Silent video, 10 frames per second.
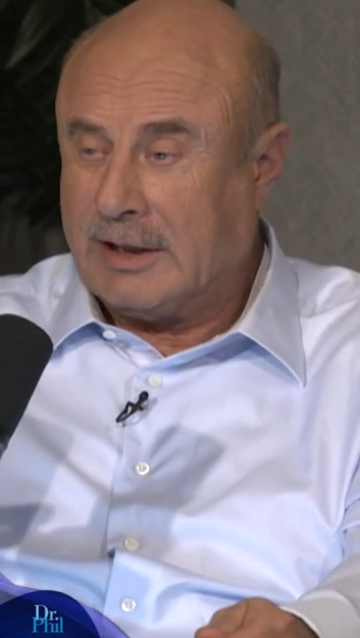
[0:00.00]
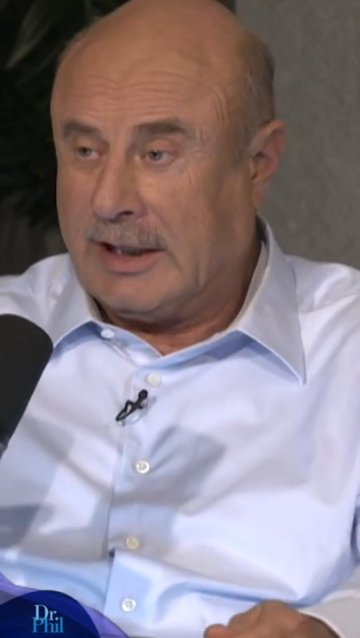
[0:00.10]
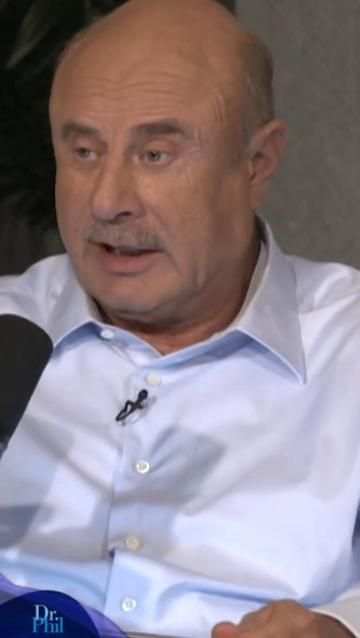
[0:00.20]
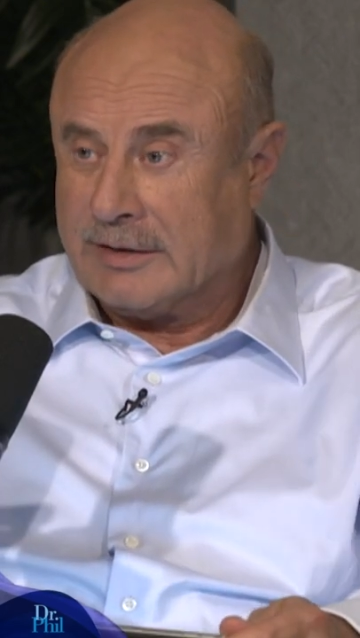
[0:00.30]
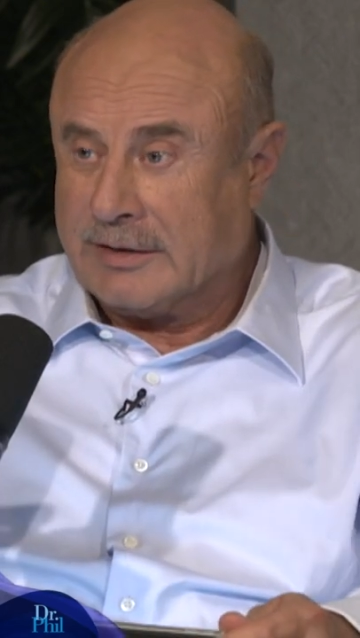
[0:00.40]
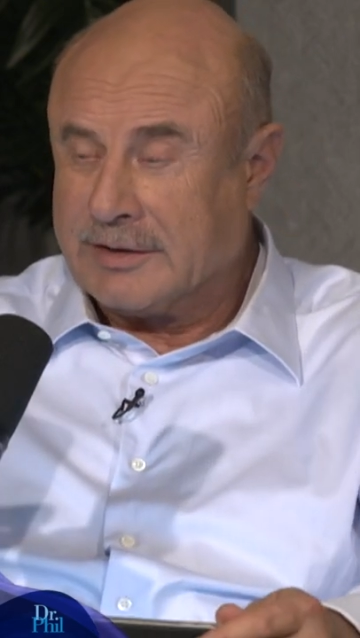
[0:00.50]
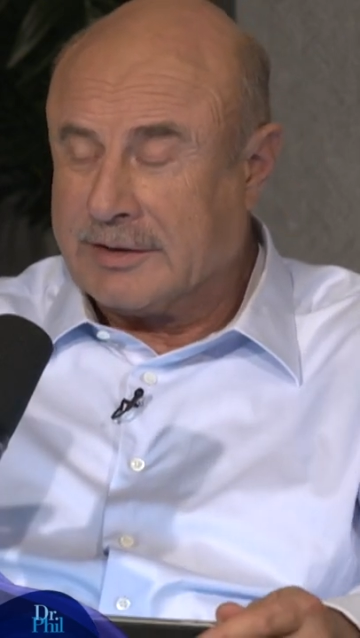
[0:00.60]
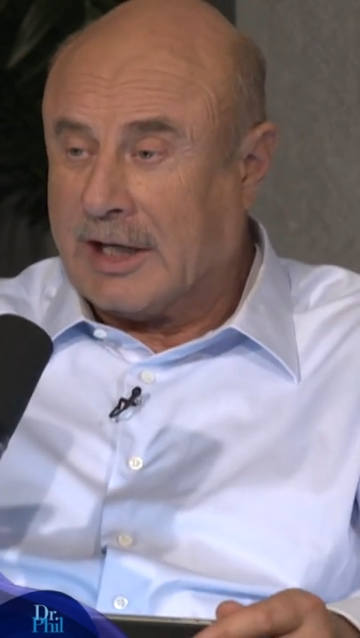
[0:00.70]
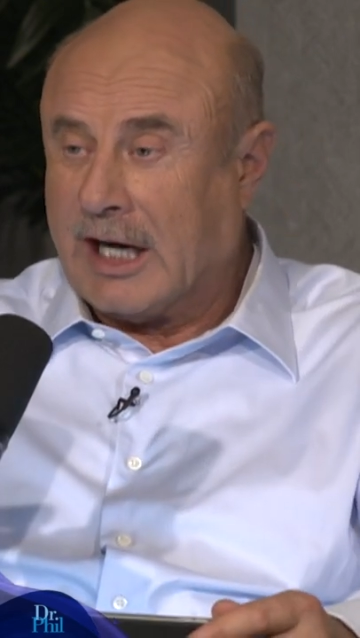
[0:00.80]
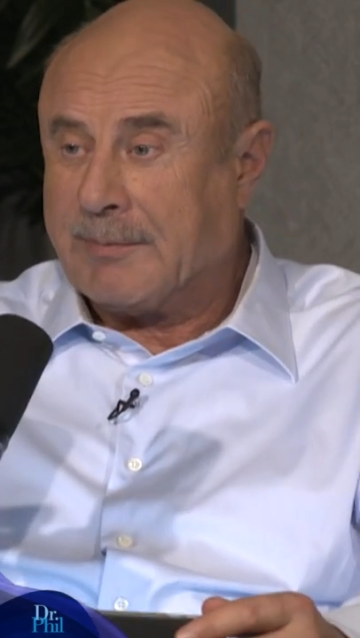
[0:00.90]
and
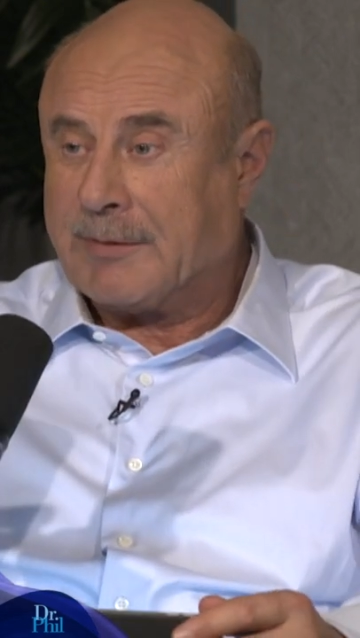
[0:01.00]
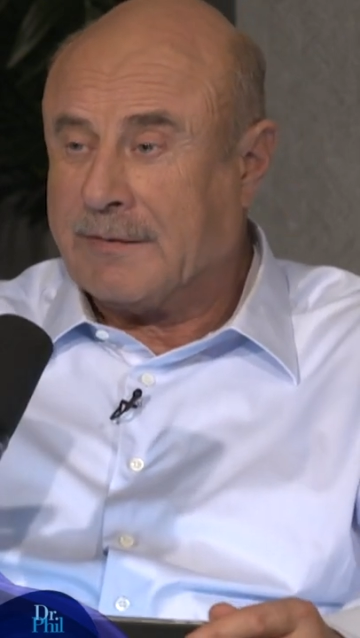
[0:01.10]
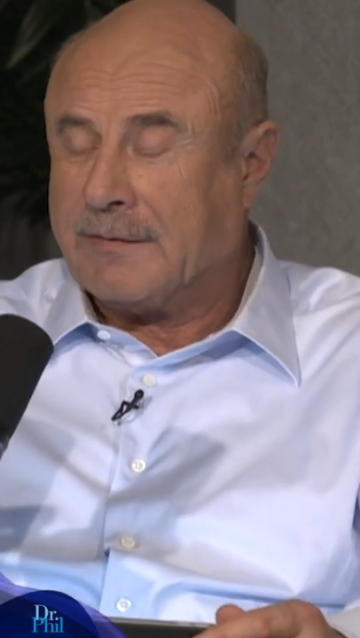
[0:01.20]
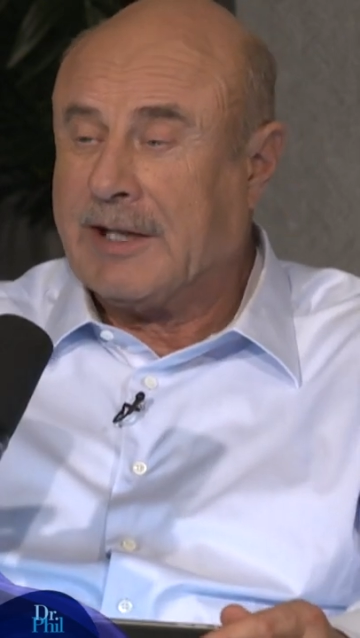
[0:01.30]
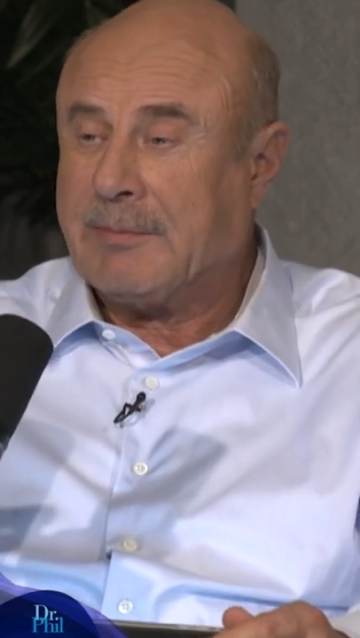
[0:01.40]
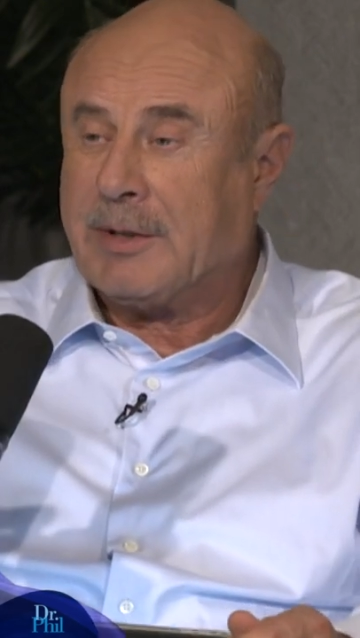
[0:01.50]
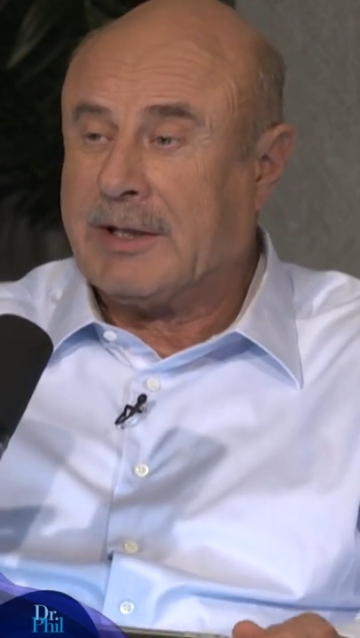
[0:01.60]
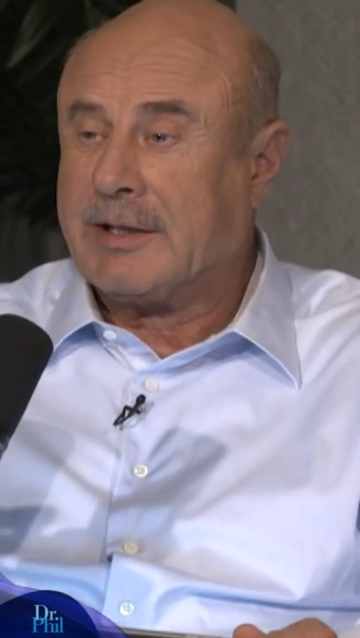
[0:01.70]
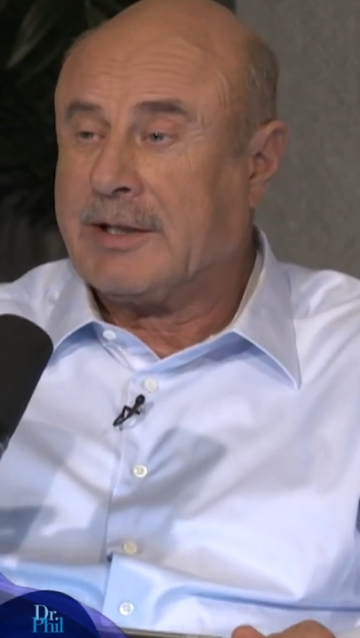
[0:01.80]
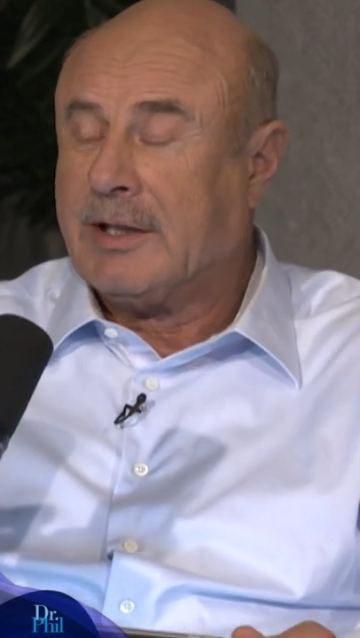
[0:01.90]
stopped the
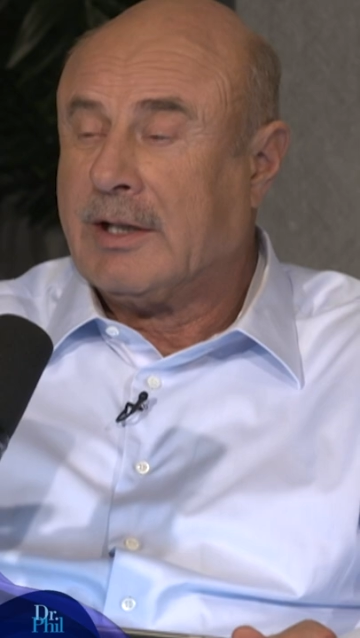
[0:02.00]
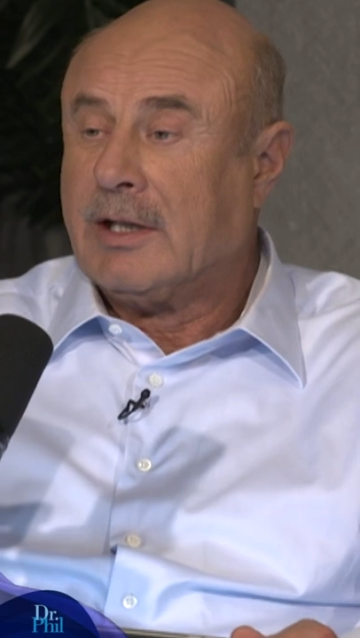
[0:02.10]
flippant